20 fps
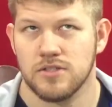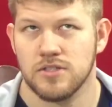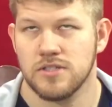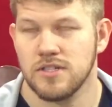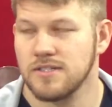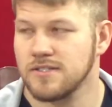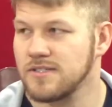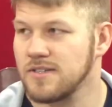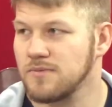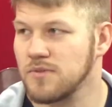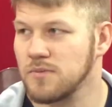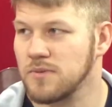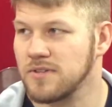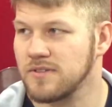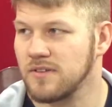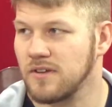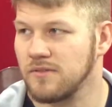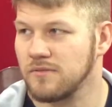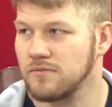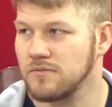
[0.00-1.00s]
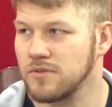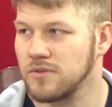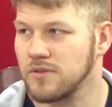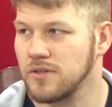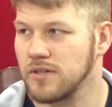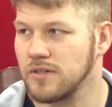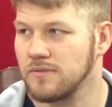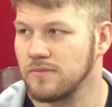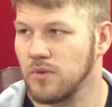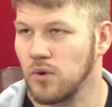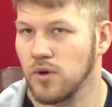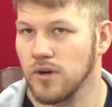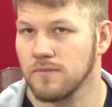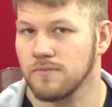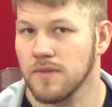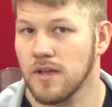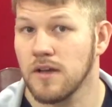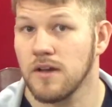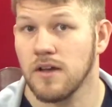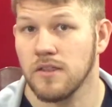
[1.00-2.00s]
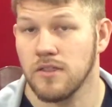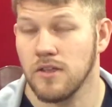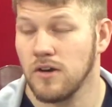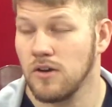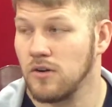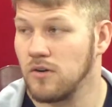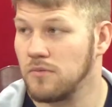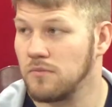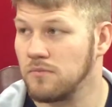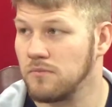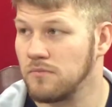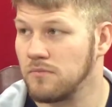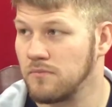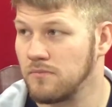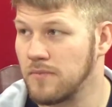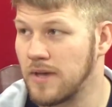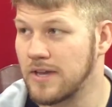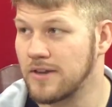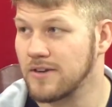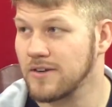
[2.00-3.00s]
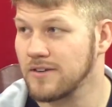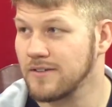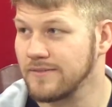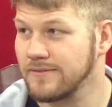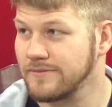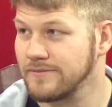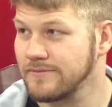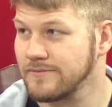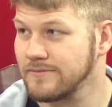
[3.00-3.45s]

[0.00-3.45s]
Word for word: she does seem to be self-employed or the homemaker.